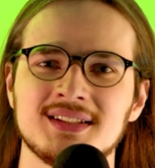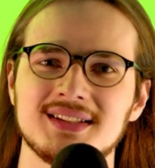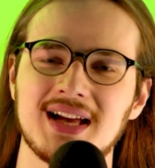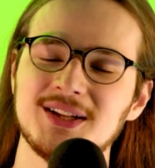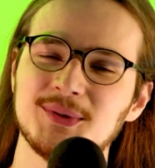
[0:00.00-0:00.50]

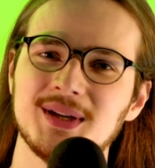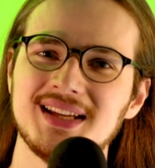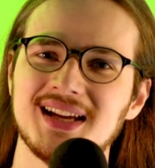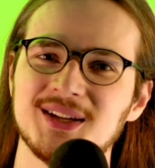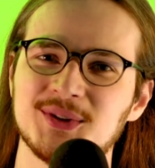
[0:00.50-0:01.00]
That
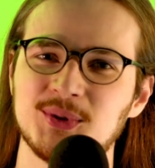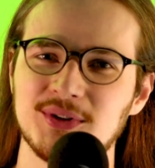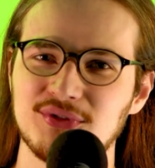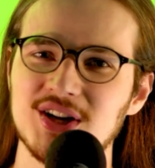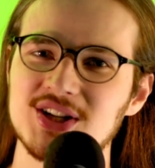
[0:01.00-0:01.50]
way I could
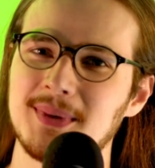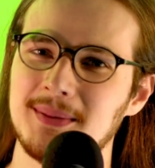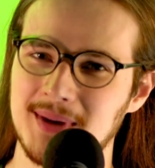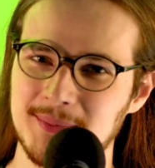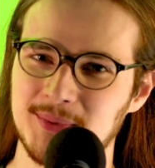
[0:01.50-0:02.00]
refresh my
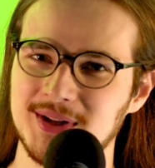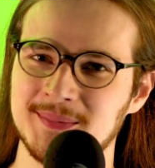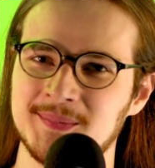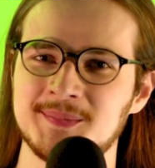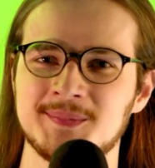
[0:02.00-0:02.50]
memory.
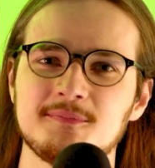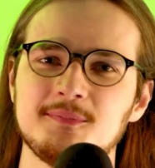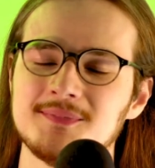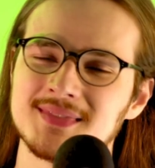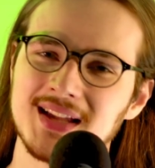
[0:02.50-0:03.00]

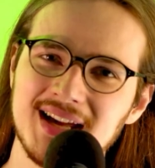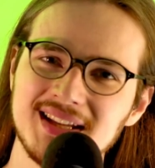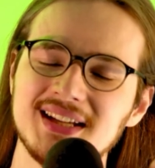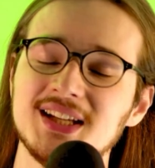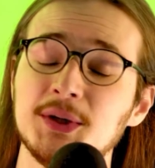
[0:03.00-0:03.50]

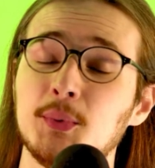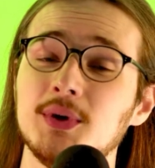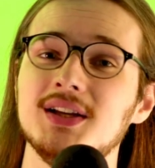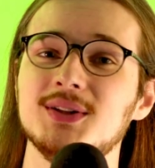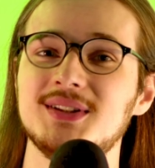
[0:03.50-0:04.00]
And I had a
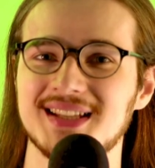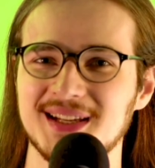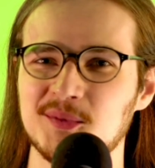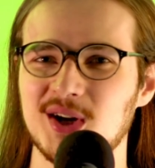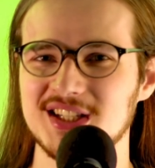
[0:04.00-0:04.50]
pretty good
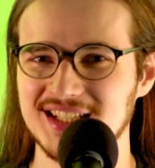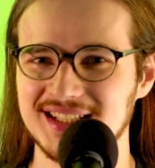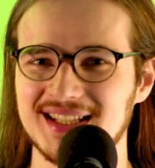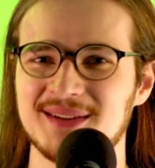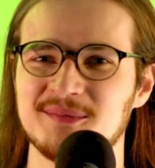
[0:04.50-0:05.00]
time
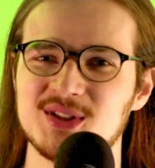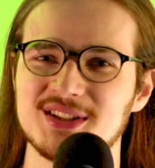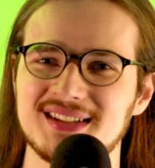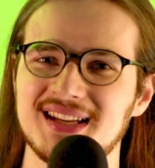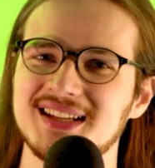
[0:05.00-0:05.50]
watching them,
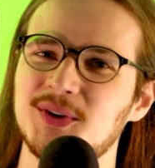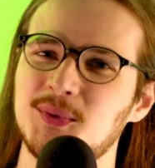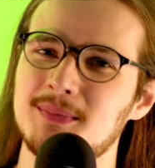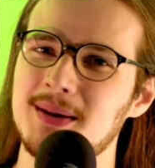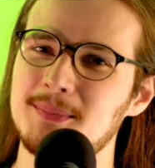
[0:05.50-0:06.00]
just like I
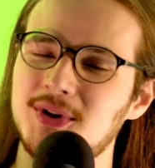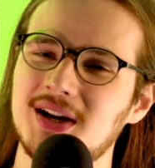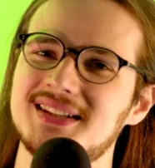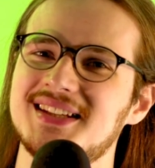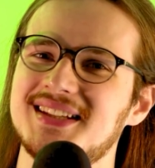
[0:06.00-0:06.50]
remember
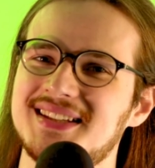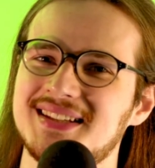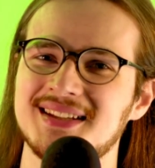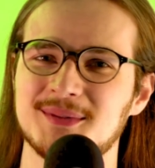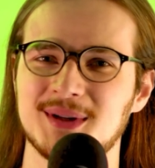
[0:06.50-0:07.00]
I
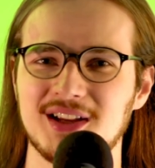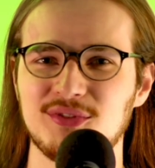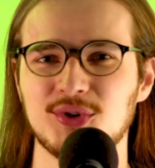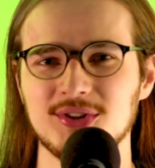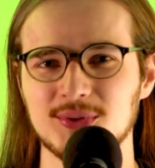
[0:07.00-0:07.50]
did when I
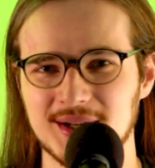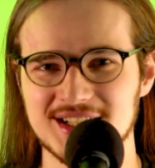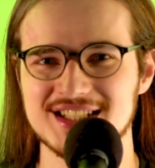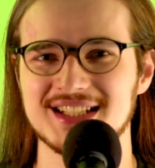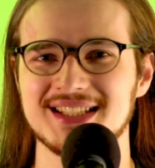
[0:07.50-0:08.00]
first
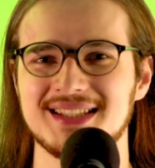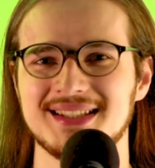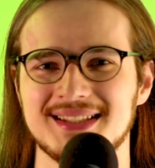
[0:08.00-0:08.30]
watched it.